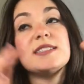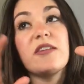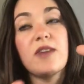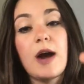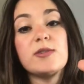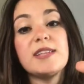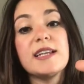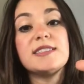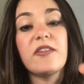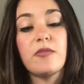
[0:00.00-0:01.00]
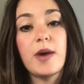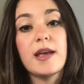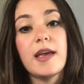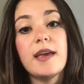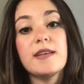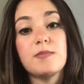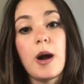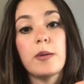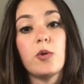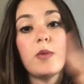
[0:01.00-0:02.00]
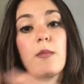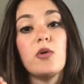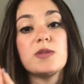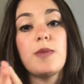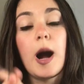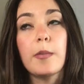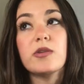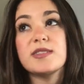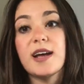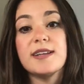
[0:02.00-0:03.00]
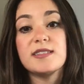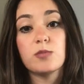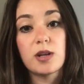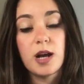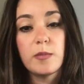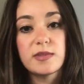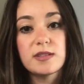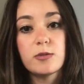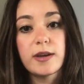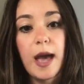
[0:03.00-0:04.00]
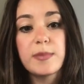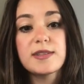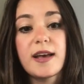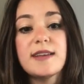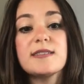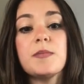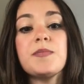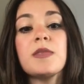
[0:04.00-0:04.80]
I would say a 7x8 is probably one of my most popular sizes when it comes to a cap size.